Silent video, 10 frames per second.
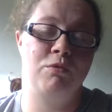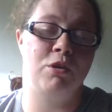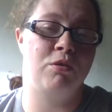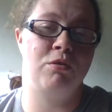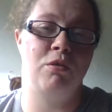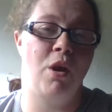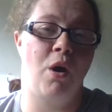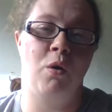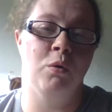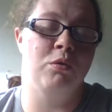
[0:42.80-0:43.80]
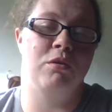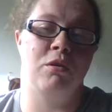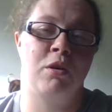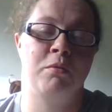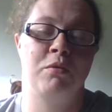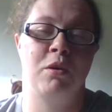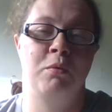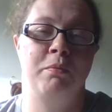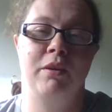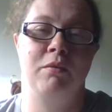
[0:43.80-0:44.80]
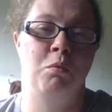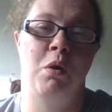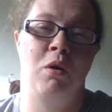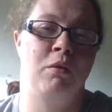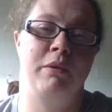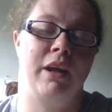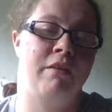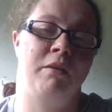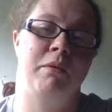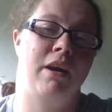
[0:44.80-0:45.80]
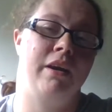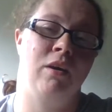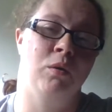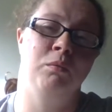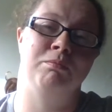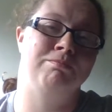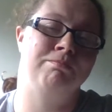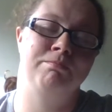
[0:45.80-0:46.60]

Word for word: just holds its arms open, welcoming everybody home.